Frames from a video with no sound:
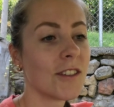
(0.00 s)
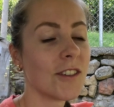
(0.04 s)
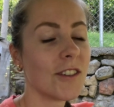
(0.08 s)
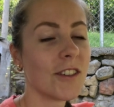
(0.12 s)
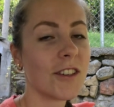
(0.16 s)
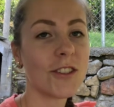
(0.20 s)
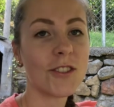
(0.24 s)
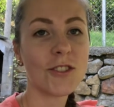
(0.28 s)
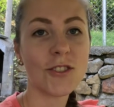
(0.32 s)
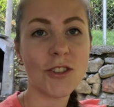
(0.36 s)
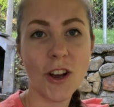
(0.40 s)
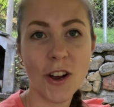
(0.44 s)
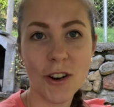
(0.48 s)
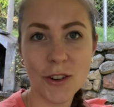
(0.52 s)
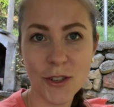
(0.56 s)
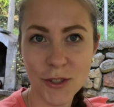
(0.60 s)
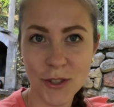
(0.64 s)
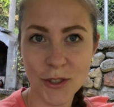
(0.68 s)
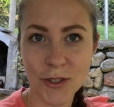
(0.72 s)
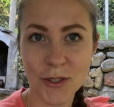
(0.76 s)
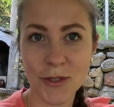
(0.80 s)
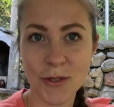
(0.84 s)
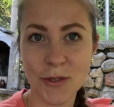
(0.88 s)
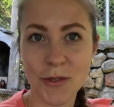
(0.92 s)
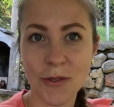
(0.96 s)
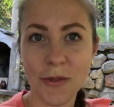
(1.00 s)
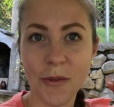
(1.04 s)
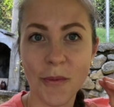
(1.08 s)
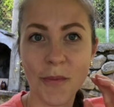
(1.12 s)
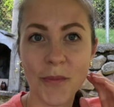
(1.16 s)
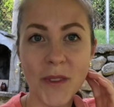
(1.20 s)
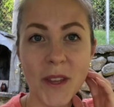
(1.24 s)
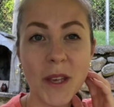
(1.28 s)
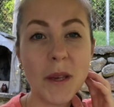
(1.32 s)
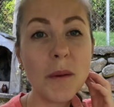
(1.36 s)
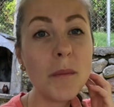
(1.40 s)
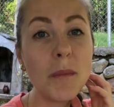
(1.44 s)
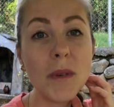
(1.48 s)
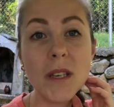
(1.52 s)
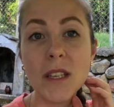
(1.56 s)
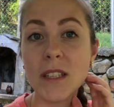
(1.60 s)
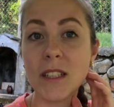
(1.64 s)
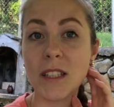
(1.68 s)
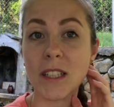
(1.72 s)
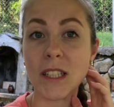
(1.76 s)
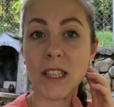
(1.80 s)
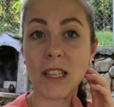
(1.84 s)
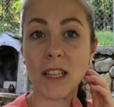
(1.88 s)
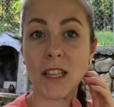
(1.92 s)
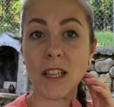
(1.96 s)
recharges you
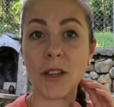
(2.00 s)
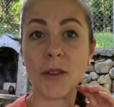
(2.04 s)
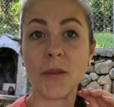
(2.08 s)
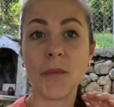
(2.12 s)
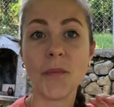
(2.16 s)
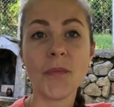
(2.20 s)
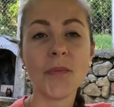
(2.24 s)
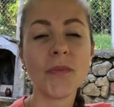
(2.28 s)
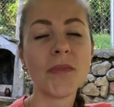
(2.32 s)
immediately.